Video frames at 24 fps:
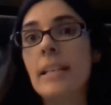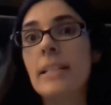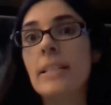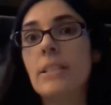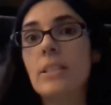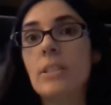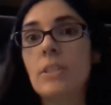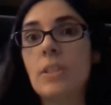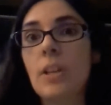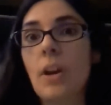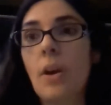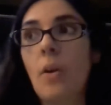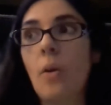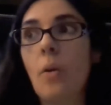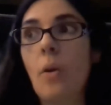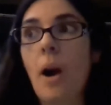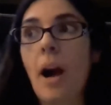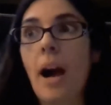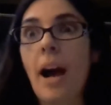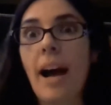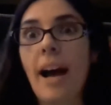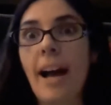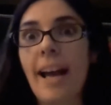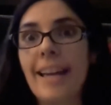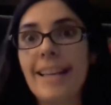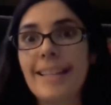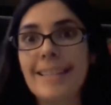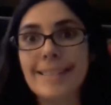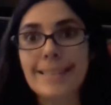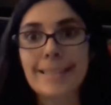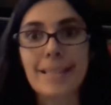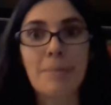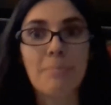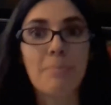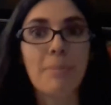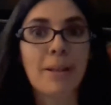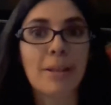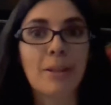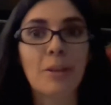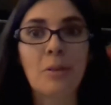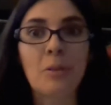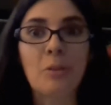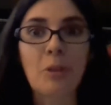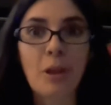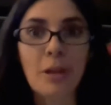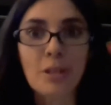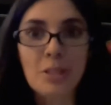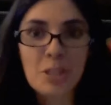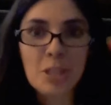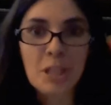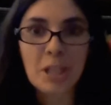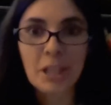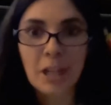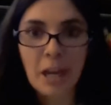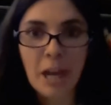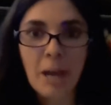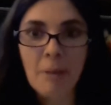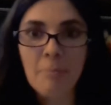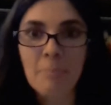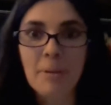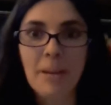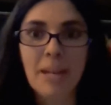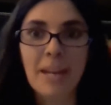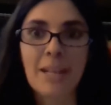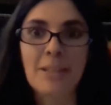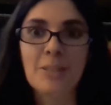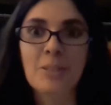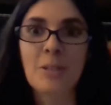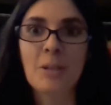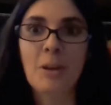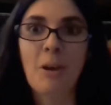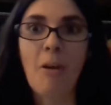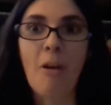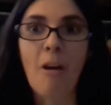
So I set my little lawn chair up and I took